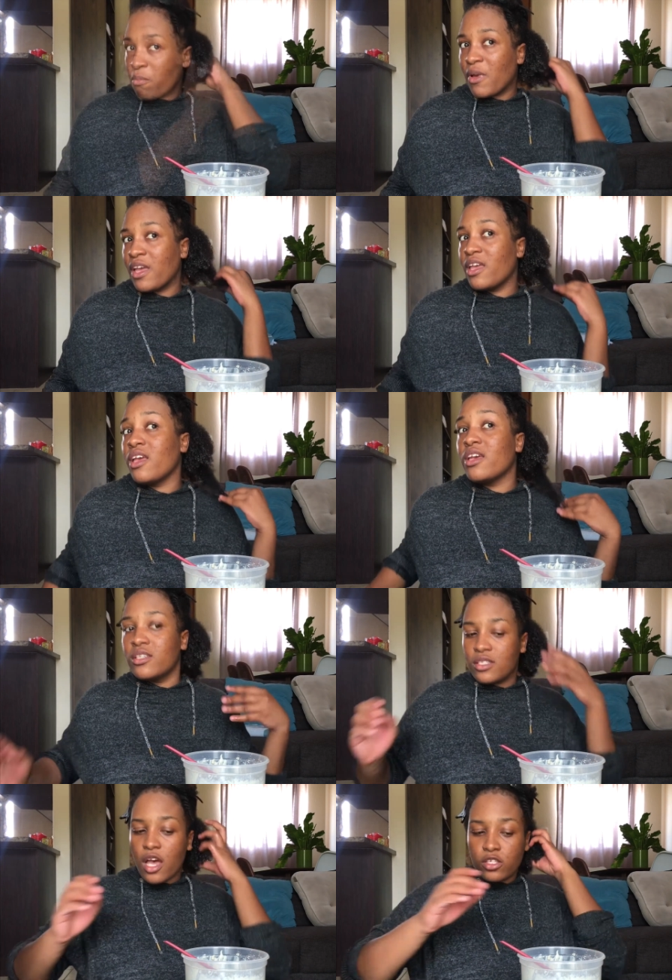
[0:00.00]
My hair
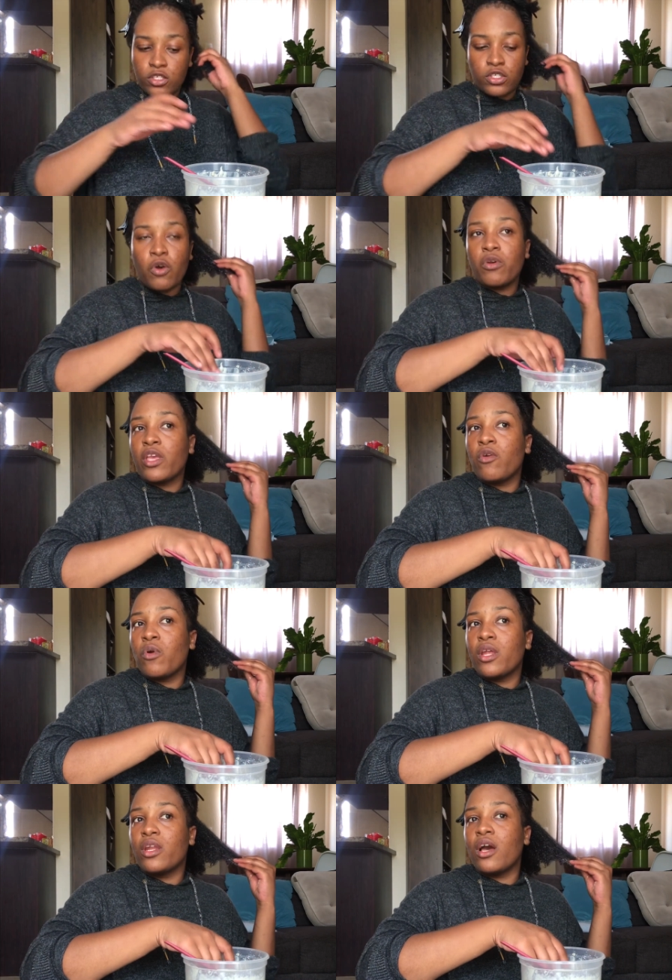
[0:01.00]
is soaking
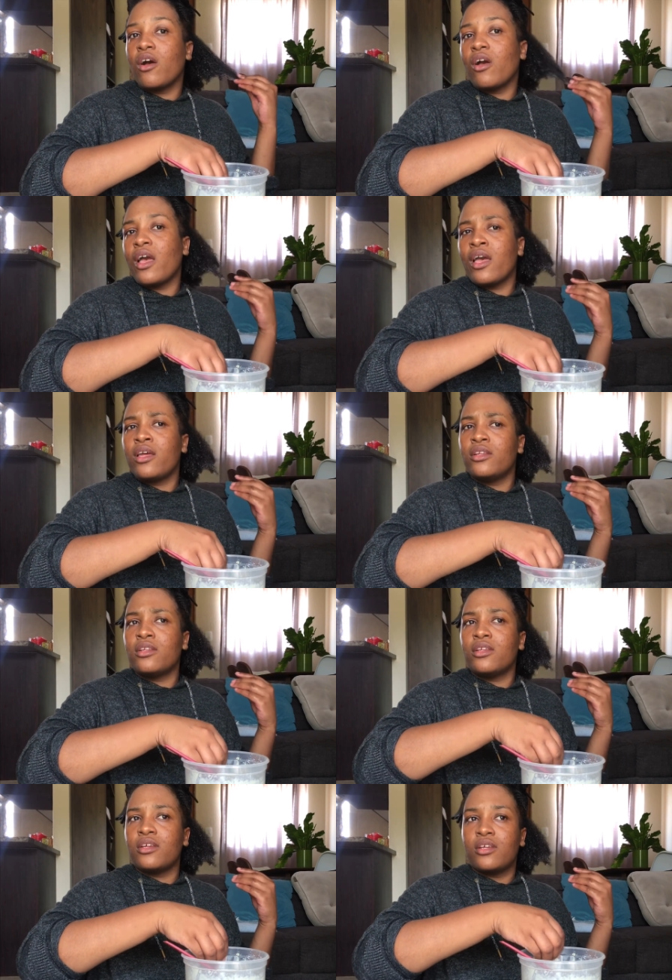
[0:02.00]
wet now
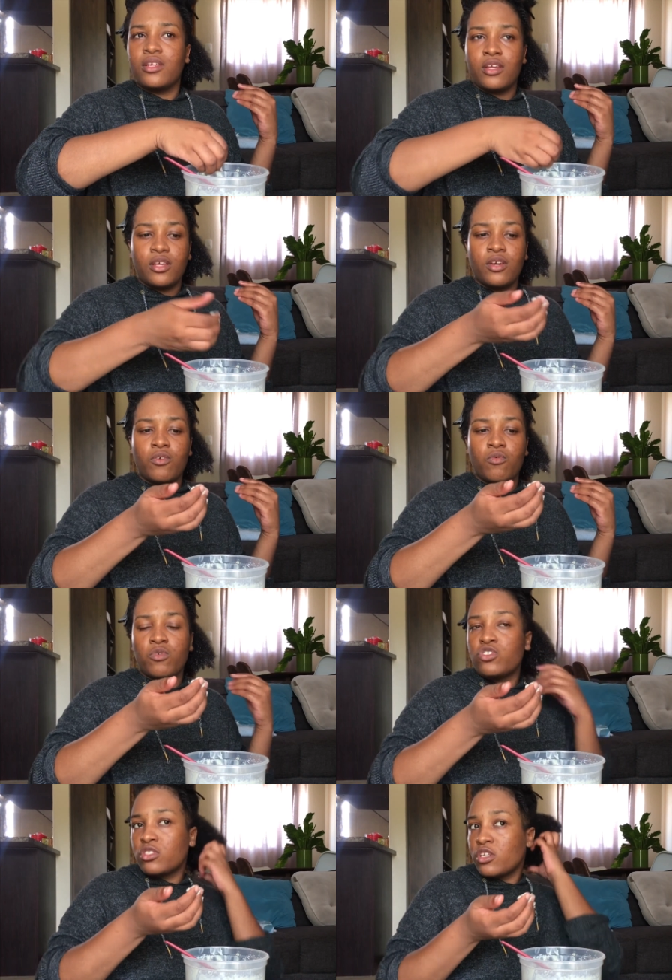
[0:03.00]
and
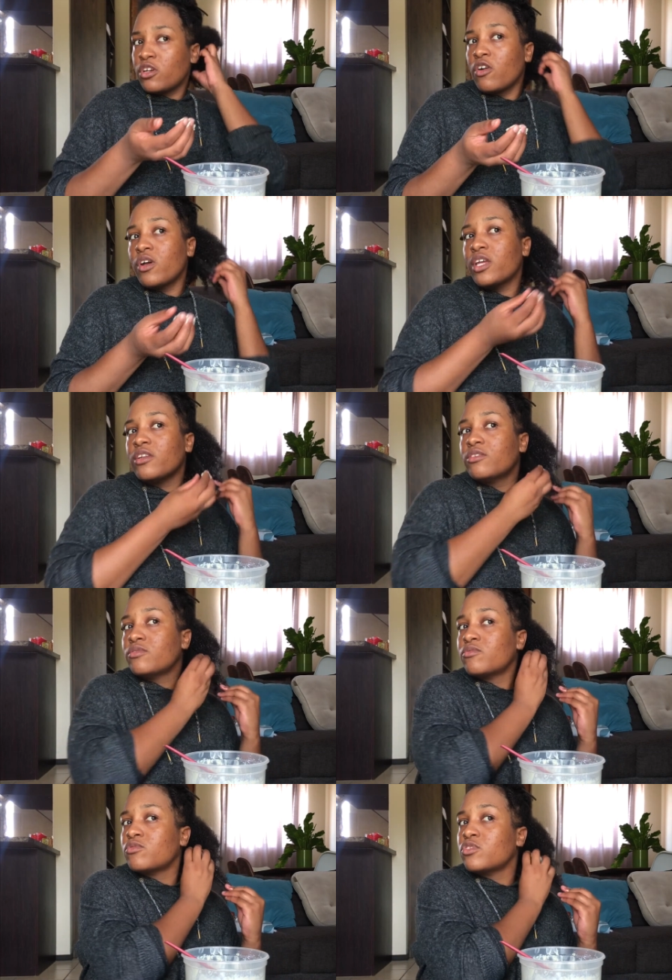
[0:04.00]
we're just gonna go in.
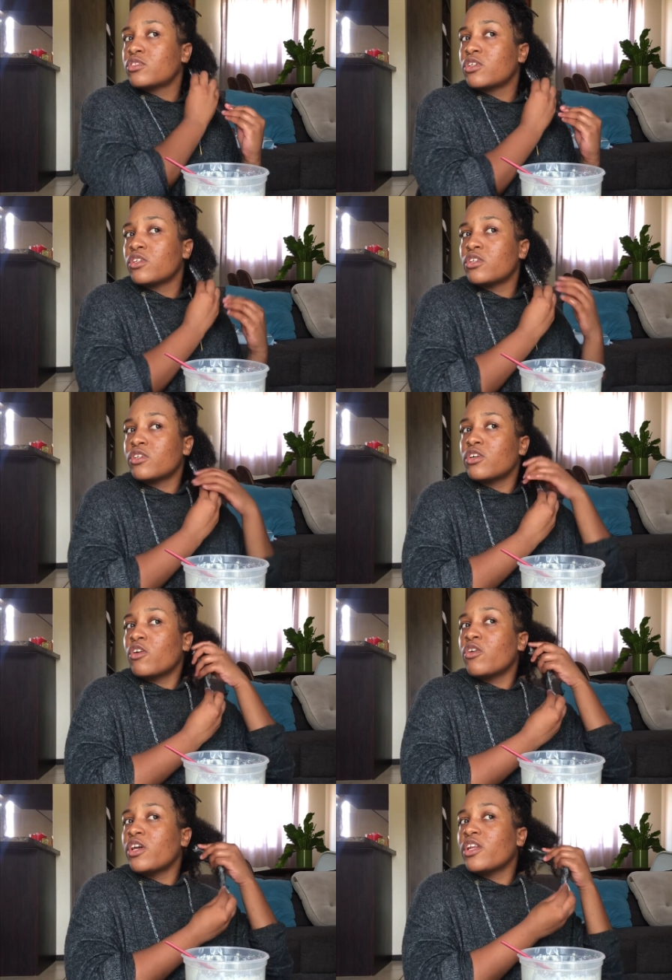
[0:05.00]
We're just gonna
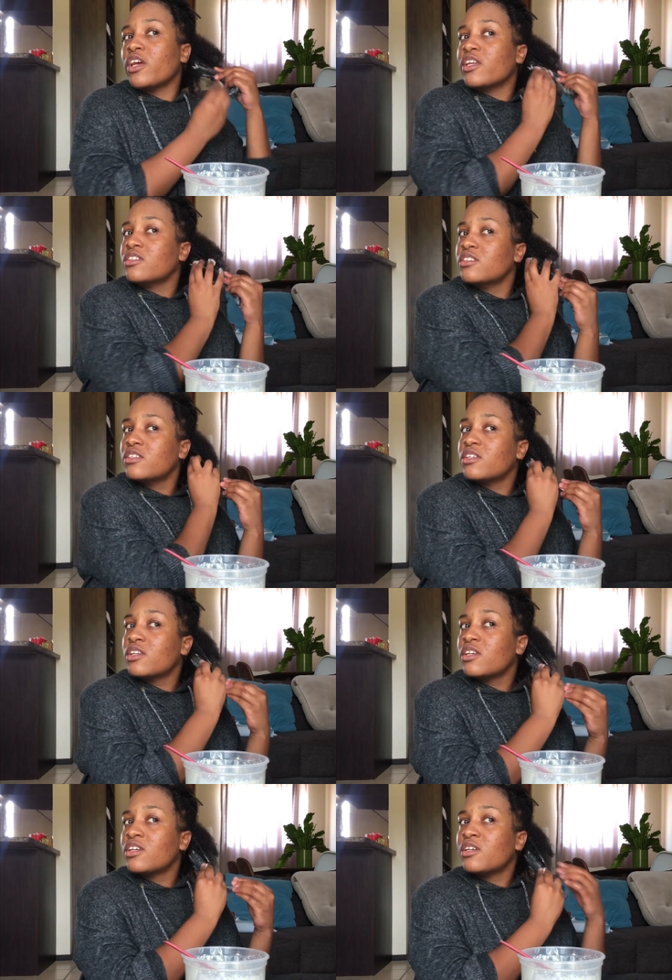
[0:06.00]
go in and
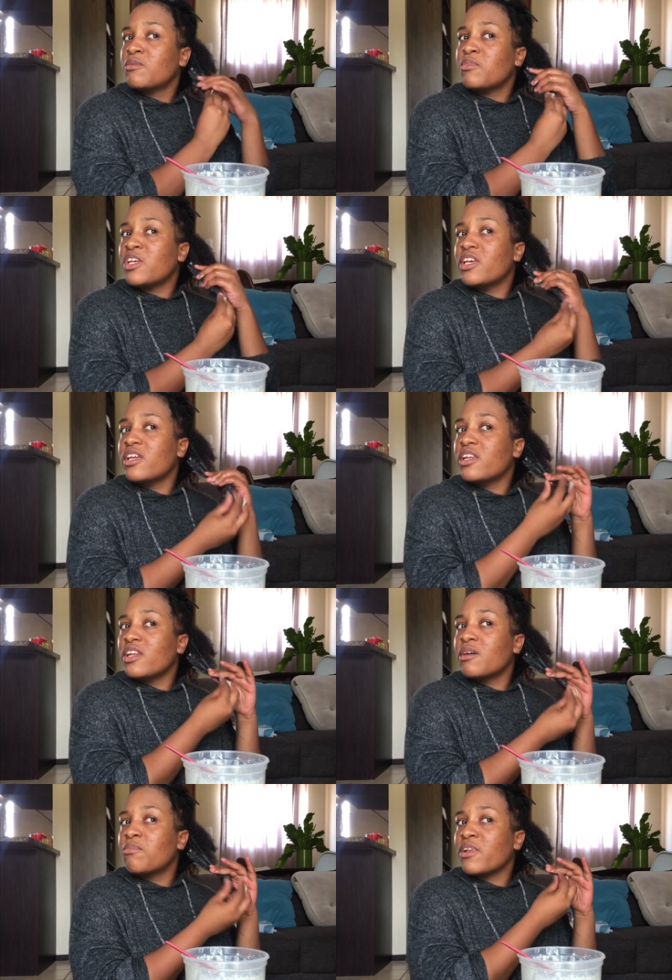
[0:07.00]

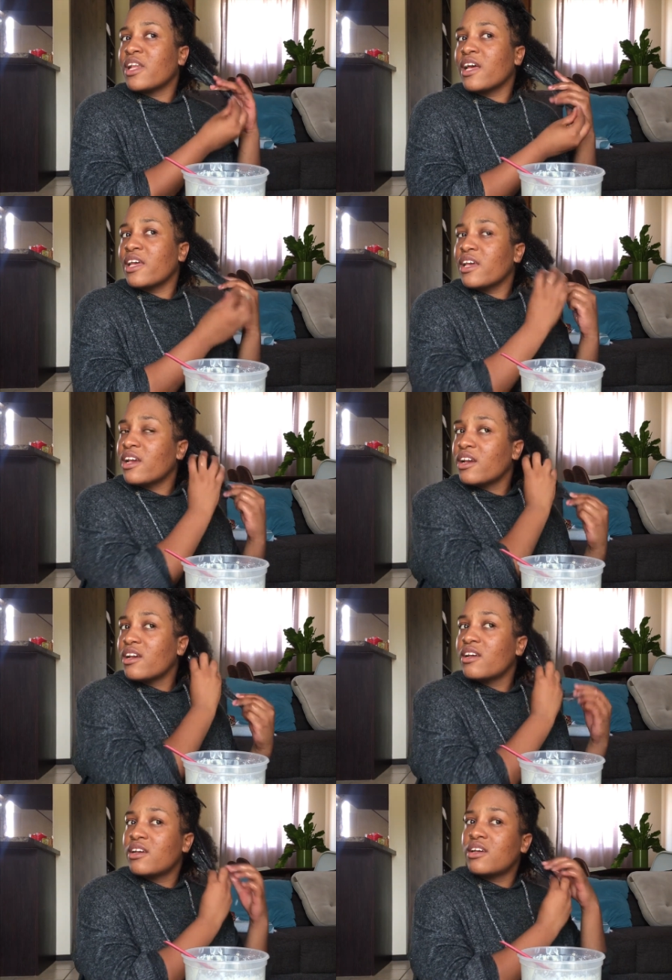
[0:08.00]
begin applying
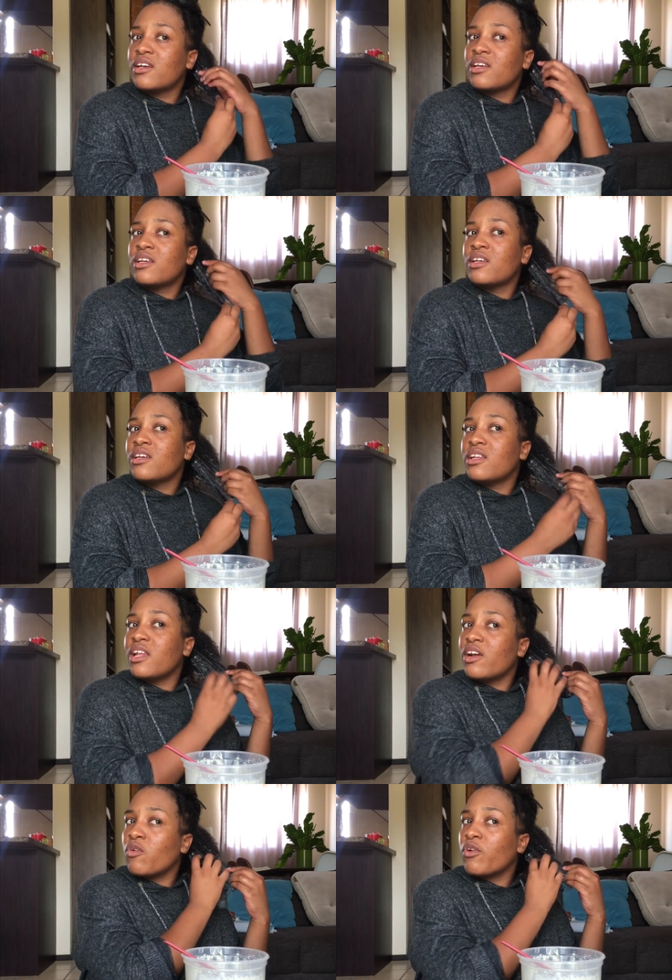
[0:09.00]

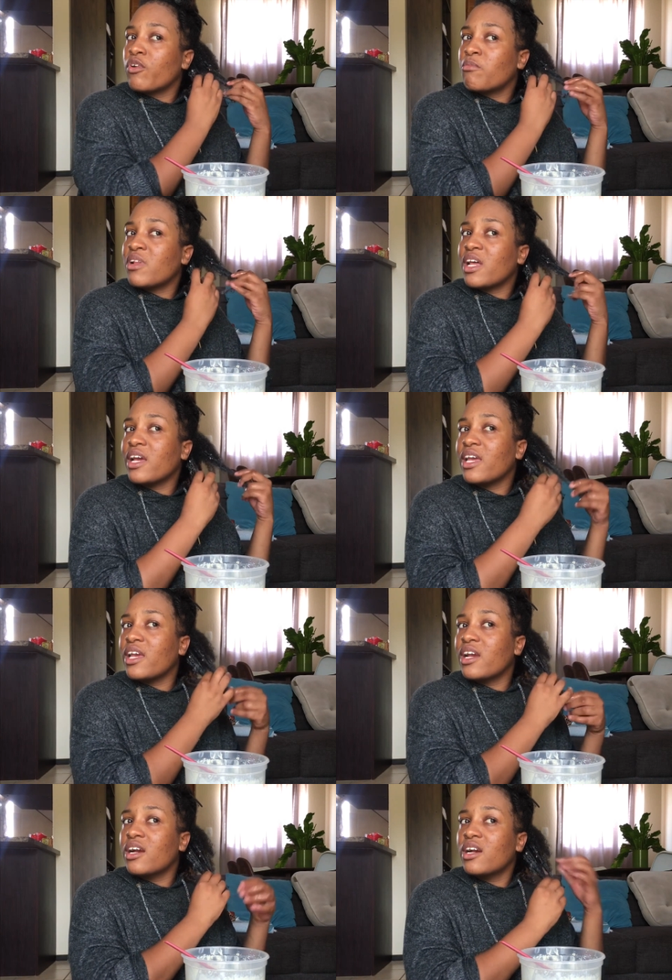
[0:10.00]
like we're
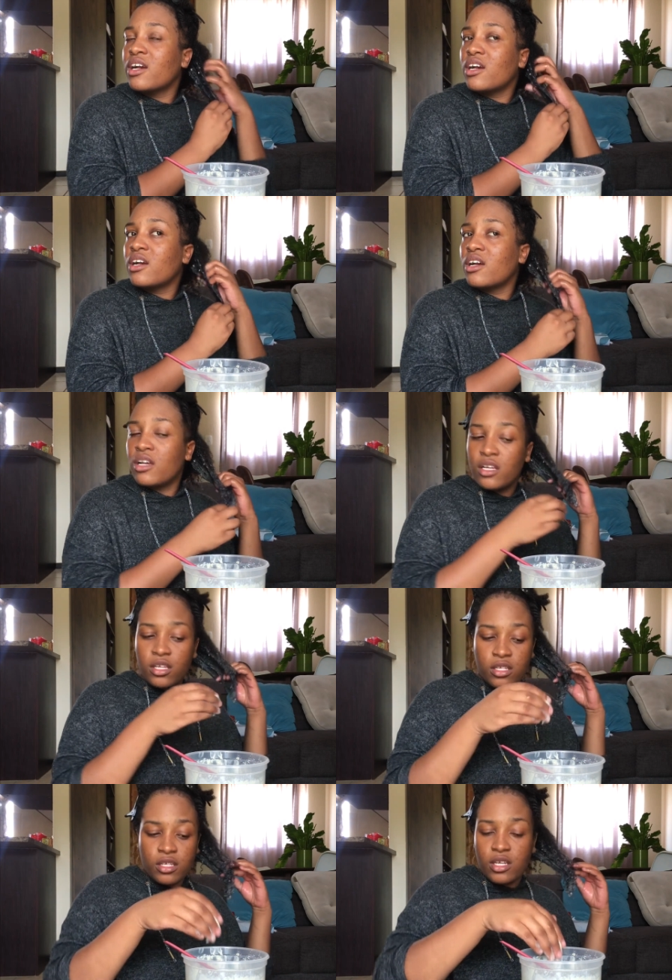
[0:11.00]
applying
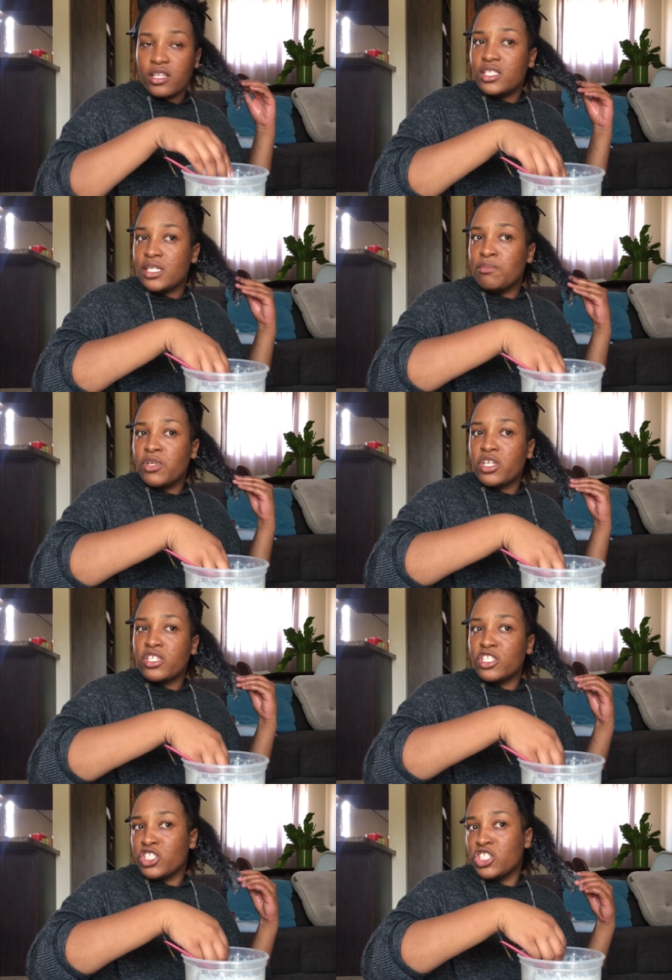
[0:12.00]
a deep
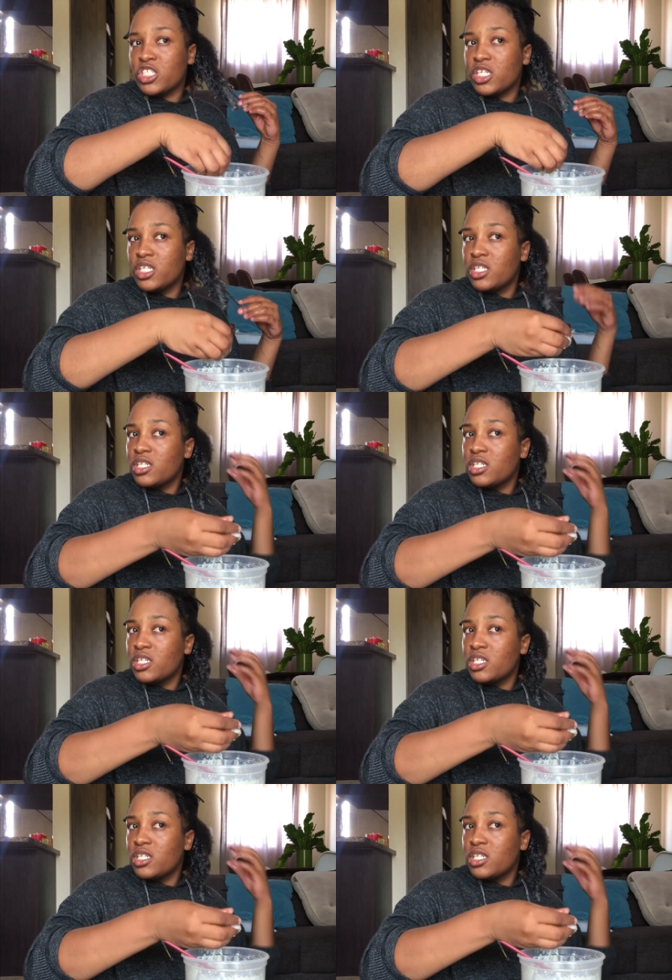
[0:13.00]
conditioner.